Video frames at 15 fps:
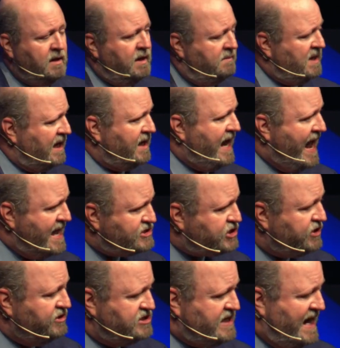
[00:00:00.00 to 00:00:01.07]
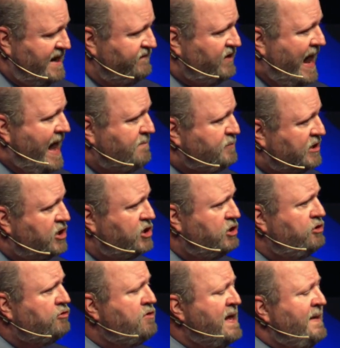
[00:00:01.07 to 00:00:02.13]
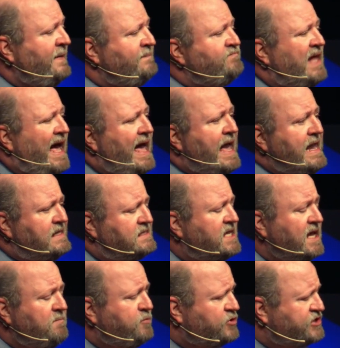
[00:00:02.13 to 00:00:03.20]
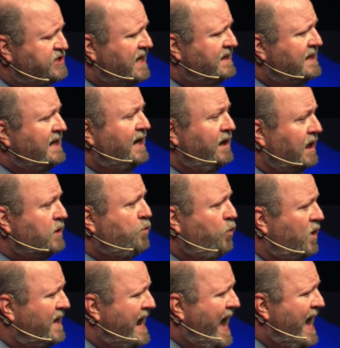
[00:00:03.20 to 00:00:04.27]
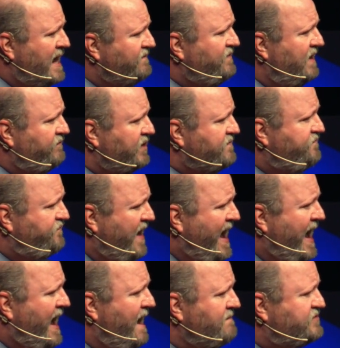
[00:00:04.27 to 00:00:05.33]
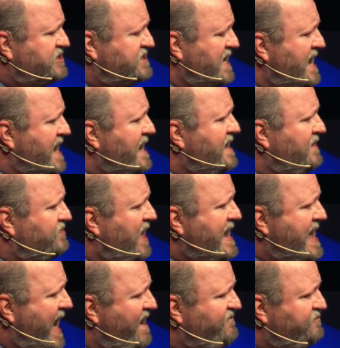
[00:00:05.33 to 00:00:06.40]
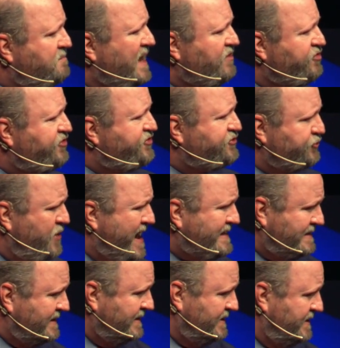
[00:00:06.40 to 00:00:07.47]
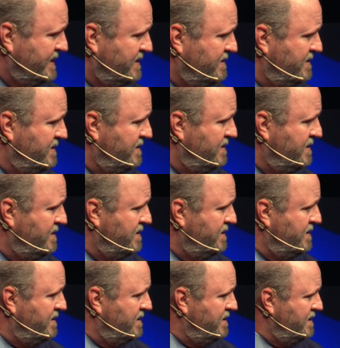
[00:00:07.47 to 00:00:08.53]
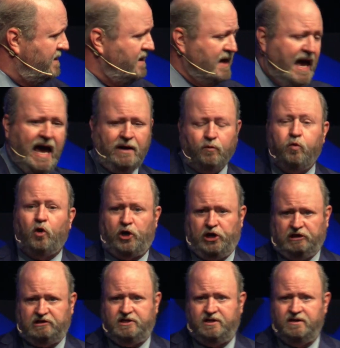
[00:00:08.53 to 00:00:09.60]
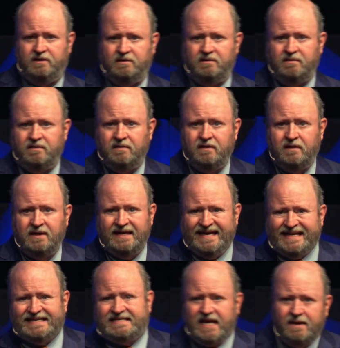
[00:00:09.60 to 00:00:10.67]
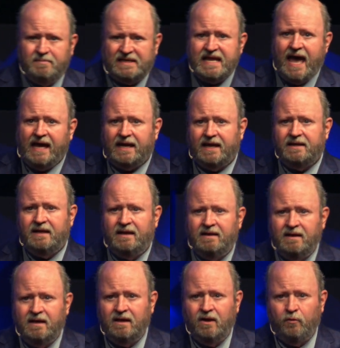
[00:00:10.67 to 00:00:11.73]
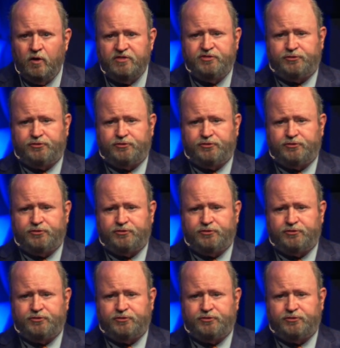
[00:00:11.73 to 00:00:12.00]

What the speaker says: I'm not going to ask you, has that ever happened to you? 18%, nearly one out of every five say they have been threatened at work, intimidated with